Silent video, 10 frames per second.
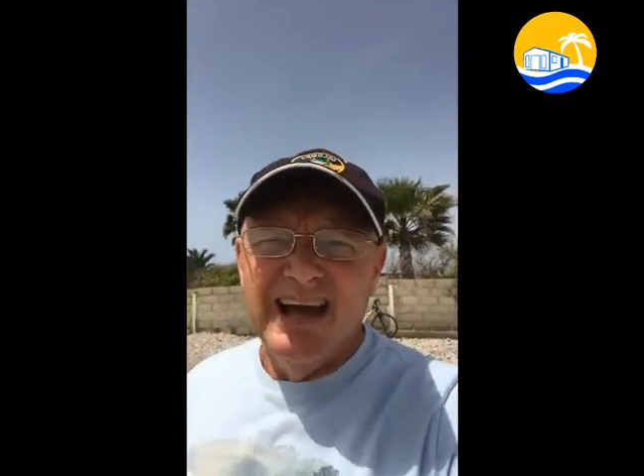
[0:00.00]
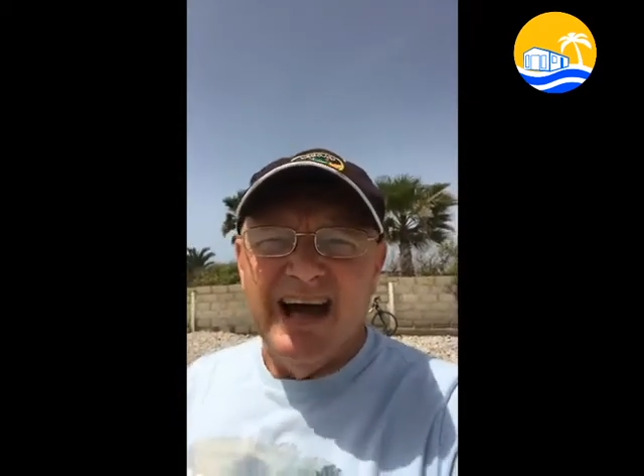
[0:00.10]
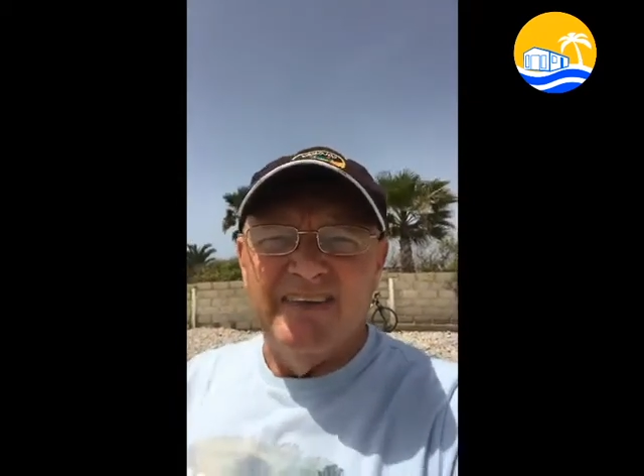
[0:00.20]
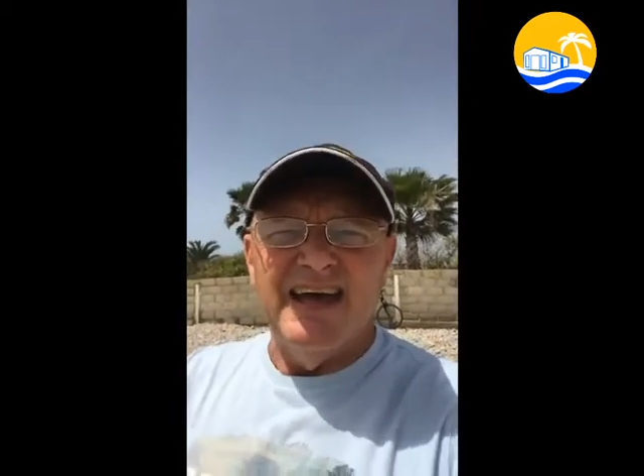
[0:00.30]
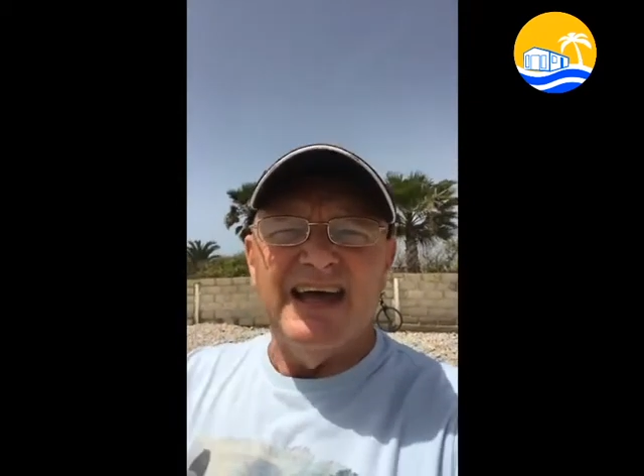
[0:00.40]

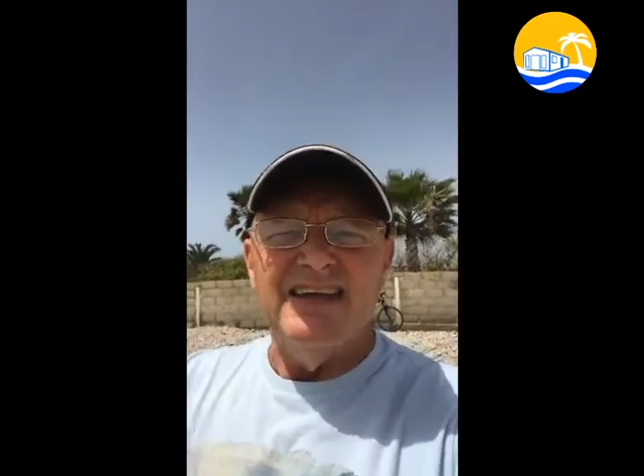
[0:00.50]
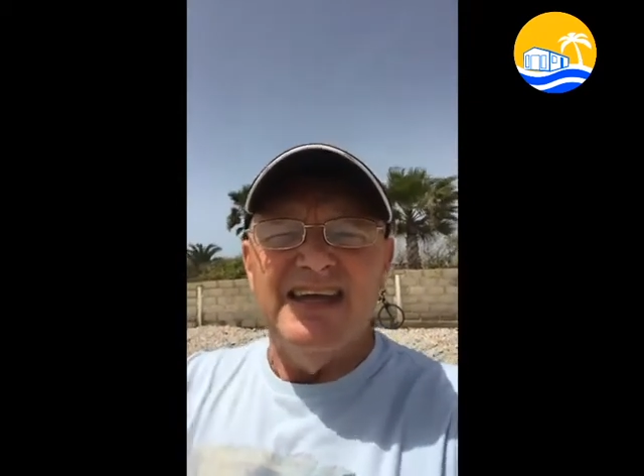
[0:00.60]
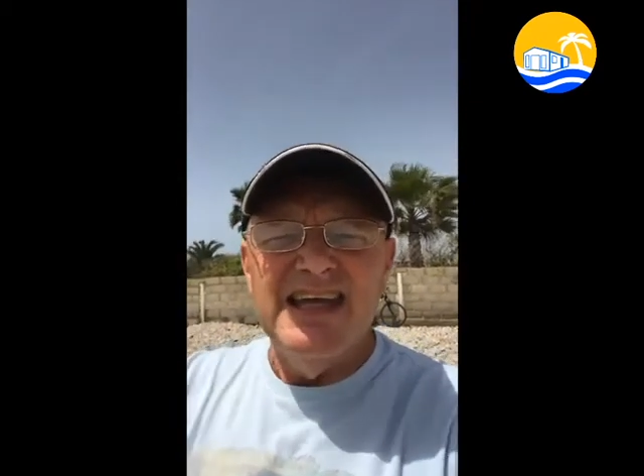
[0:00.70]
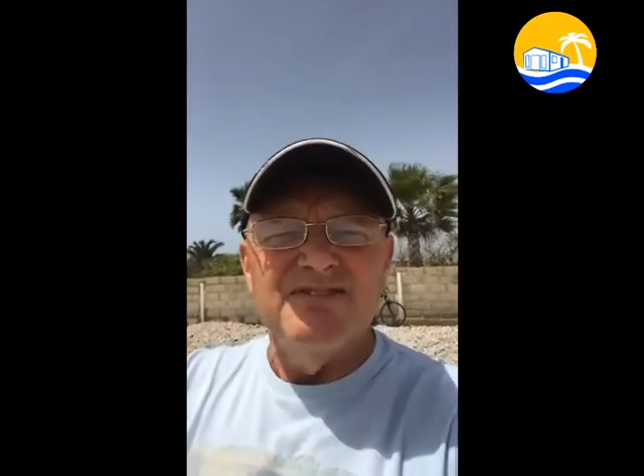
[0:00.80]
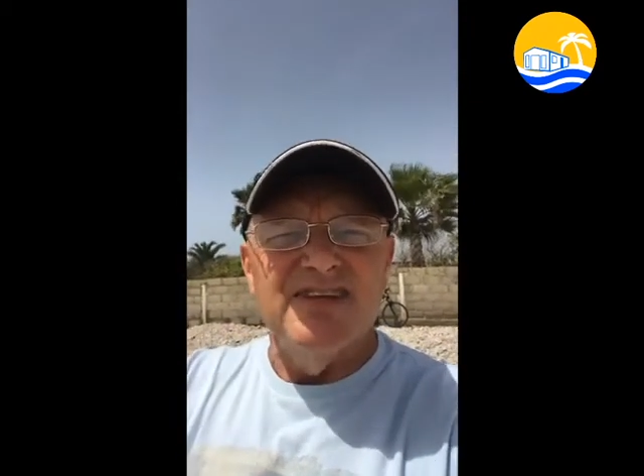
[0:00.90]
And then at
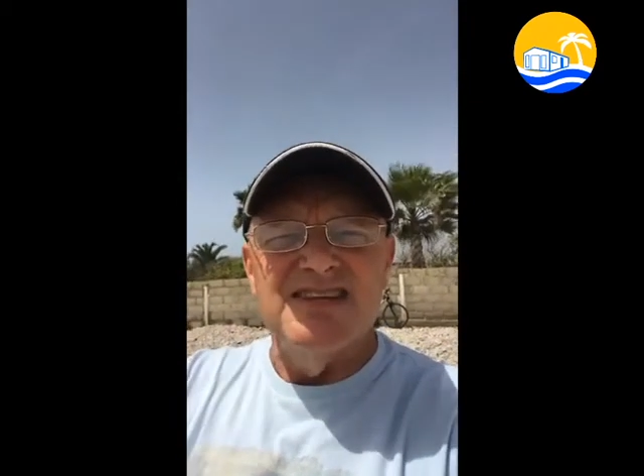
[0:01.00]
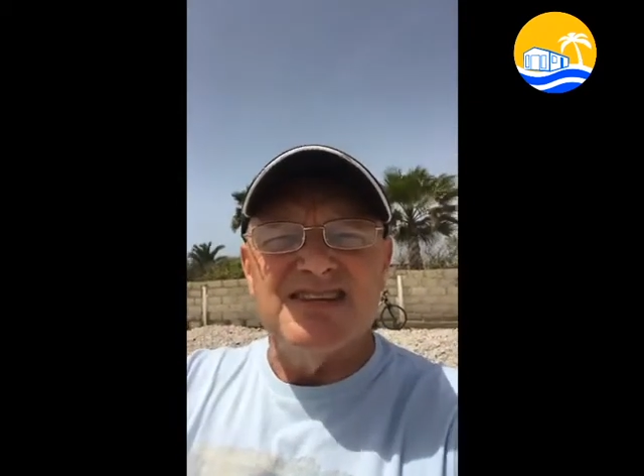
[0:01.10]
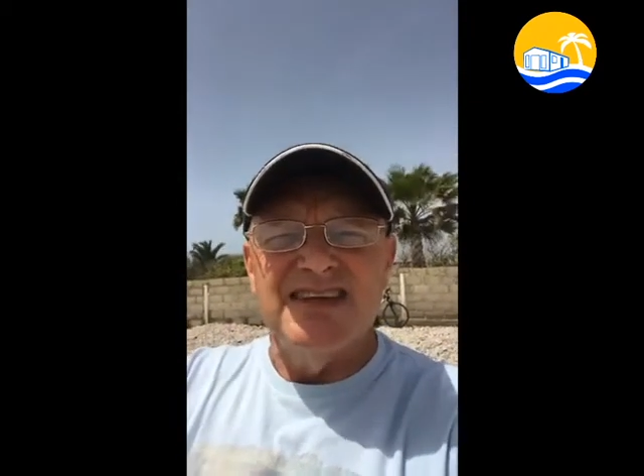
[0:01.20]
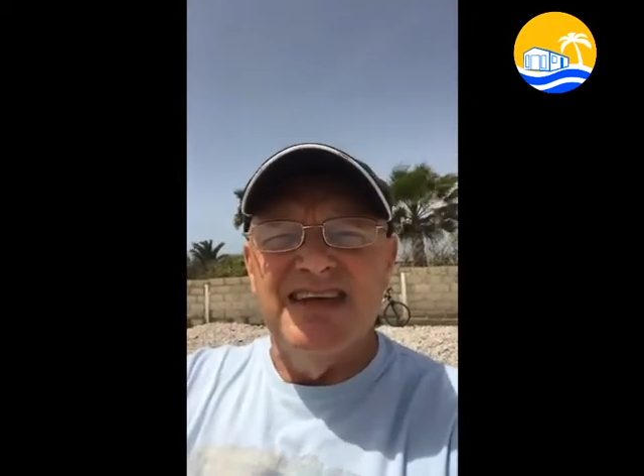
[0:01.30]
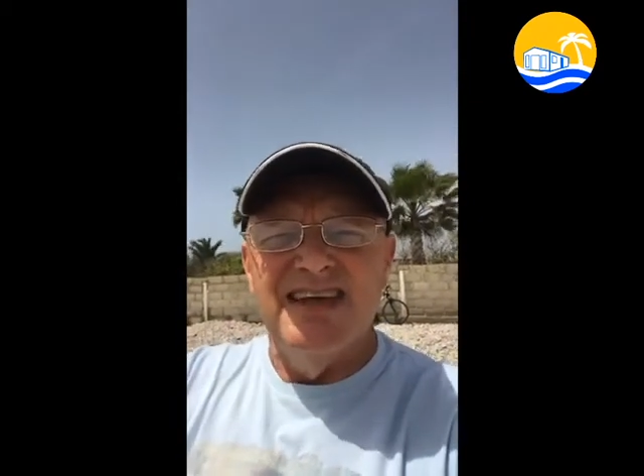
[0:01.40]
evenings
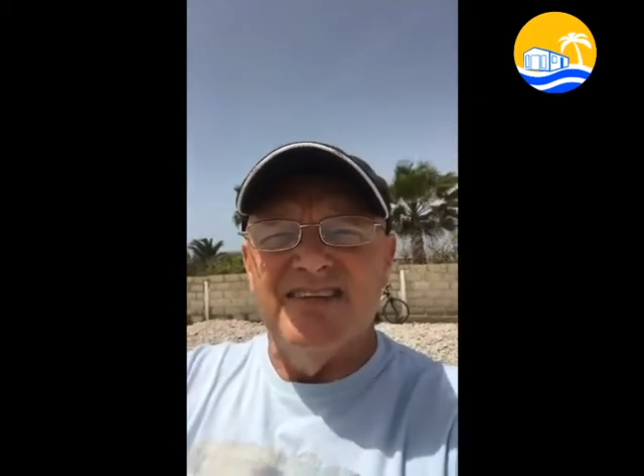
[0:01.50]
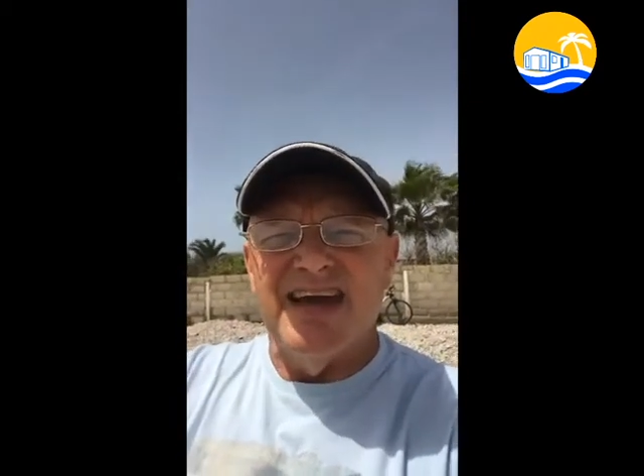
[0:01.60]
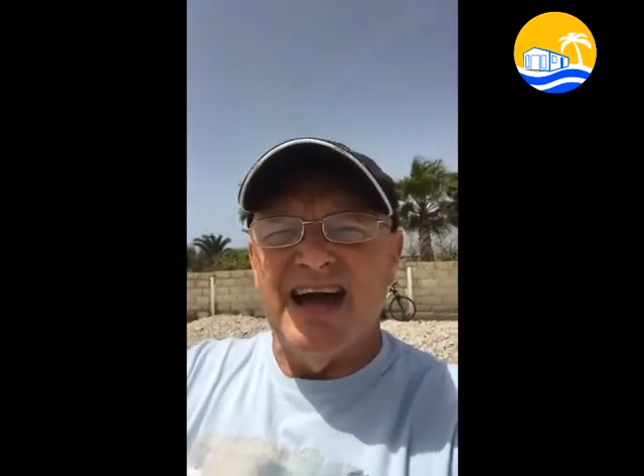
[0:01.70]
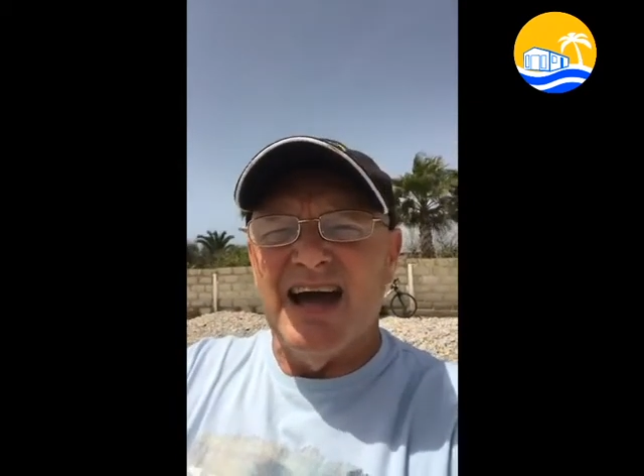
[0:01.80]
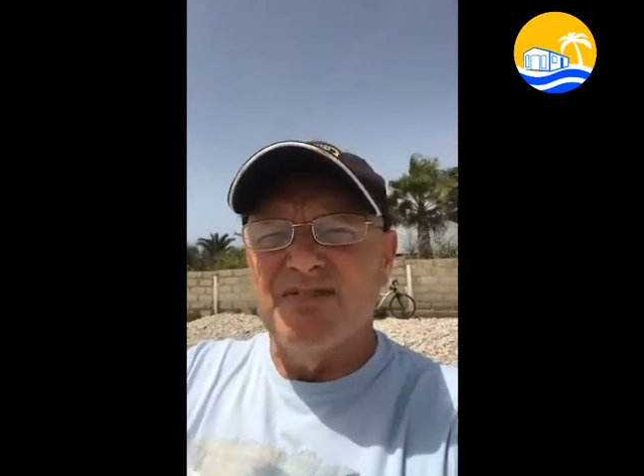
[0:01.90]
here
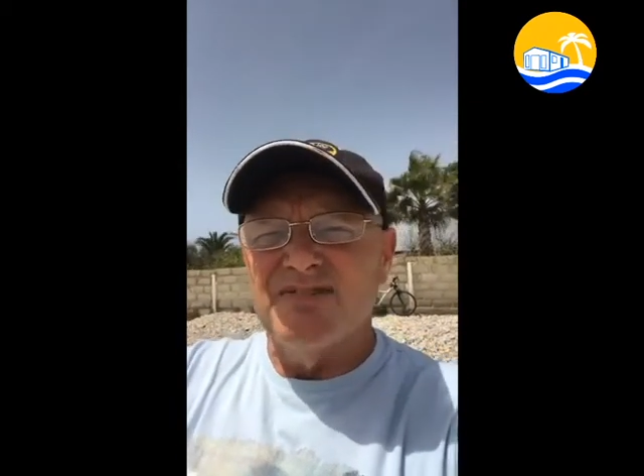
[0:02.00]
they have